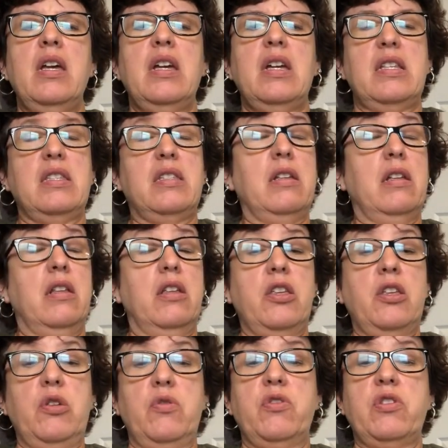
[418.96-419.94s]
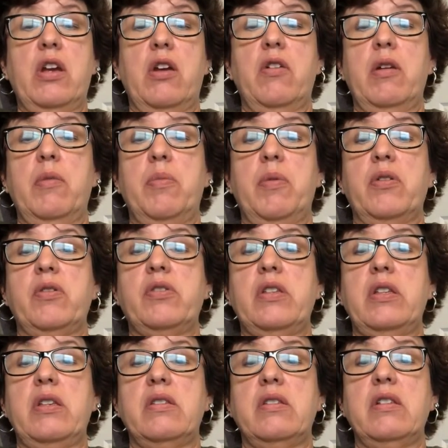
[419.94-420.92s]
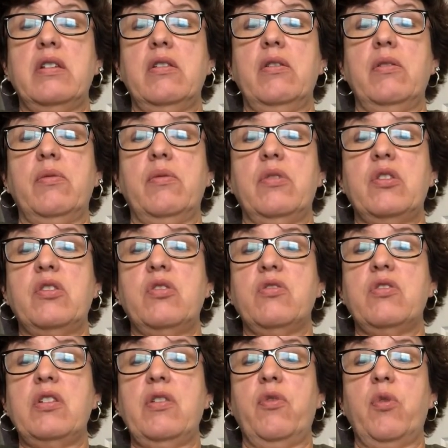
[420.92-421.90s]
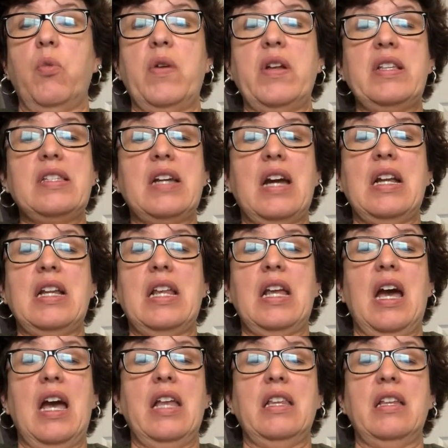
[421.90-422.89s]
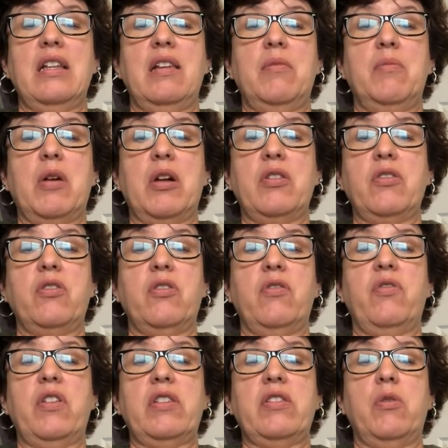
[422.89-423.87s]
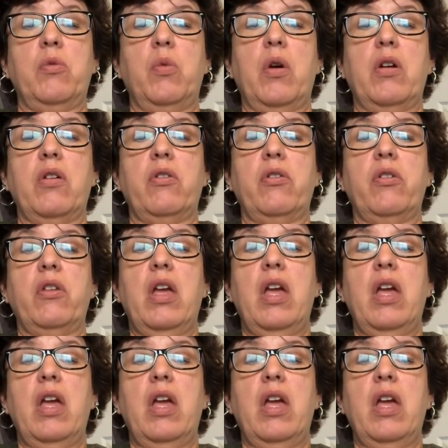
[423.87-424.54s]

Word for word: It's still a huge area, Percy, still searching for one tiny island in monster-infested waters.